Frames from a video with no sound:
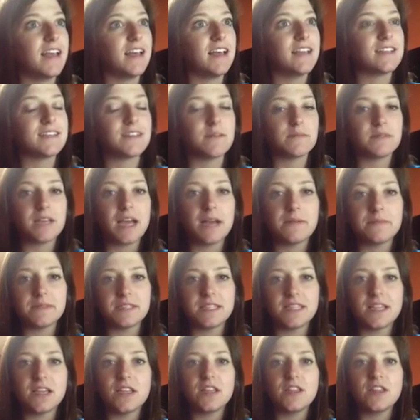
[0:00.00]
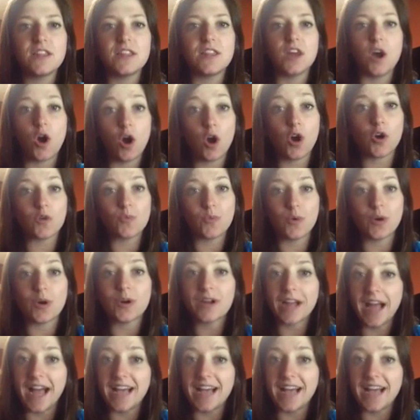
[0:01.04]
sometimes the hard work